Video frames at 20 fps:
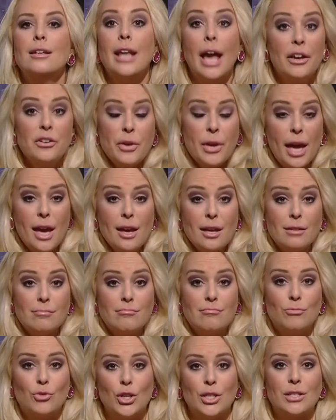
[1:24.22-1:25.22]
Now you
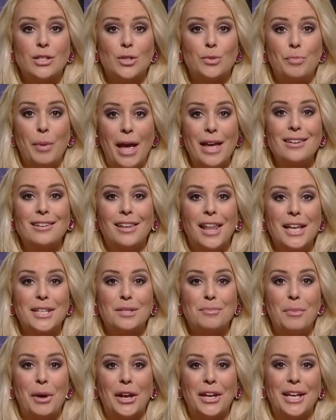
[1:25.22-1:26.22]
can just spend
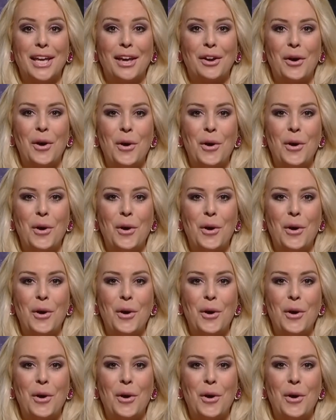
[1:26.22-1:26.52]
less money at